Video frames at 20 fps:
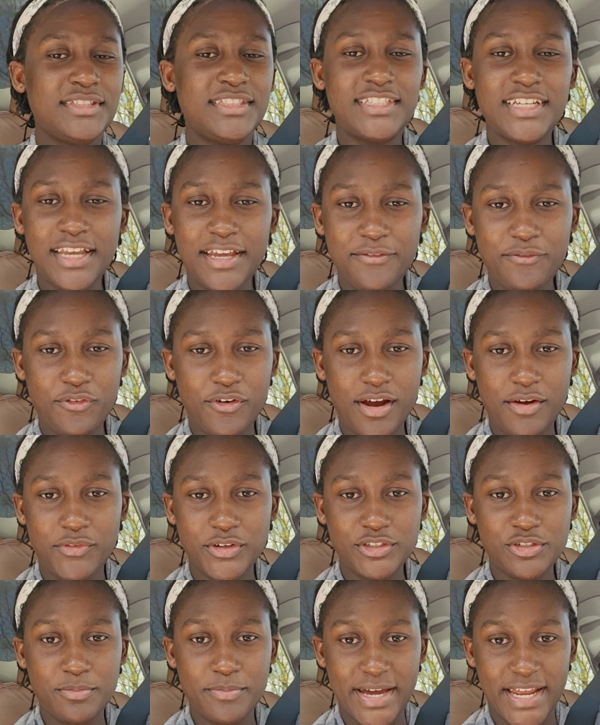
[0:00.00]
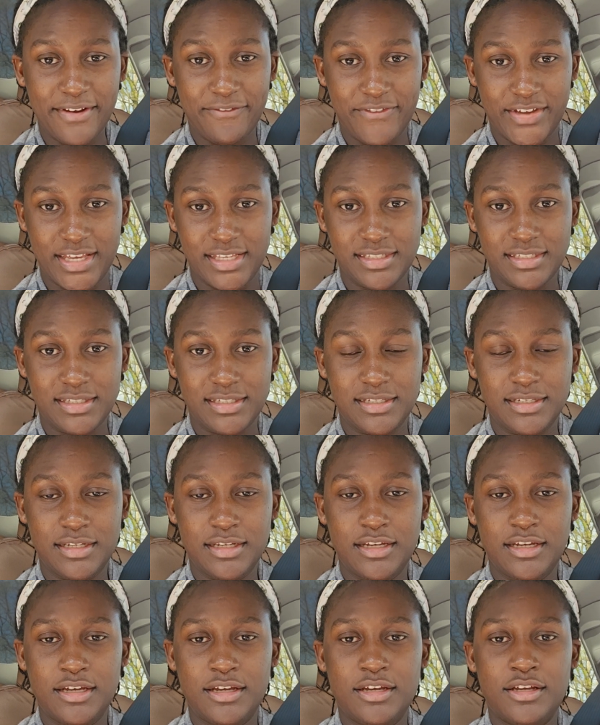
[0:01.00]
taking forever to manifest?
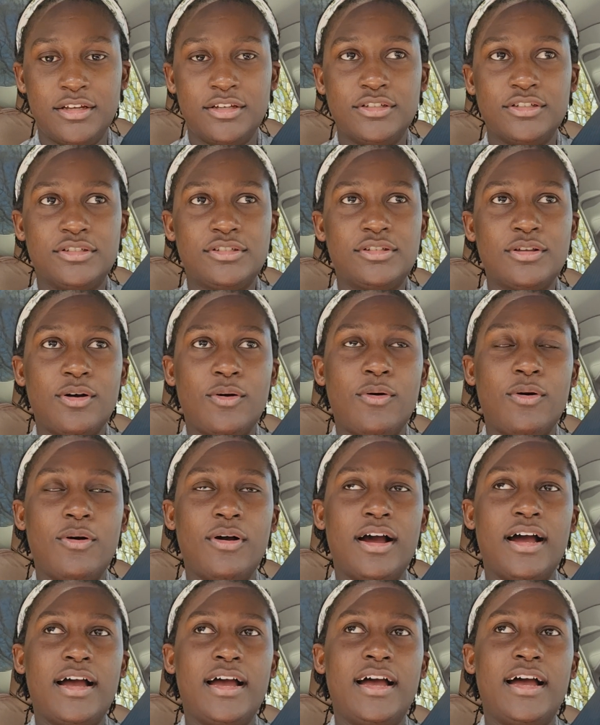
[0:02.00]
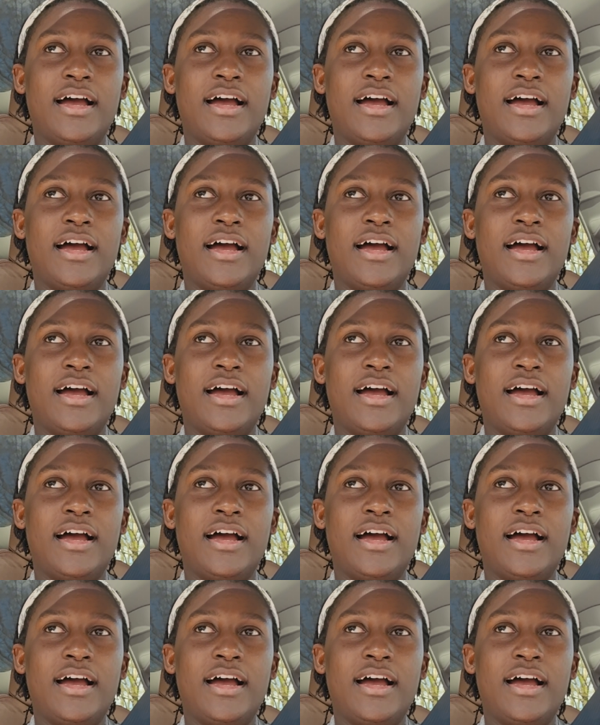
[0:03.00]
So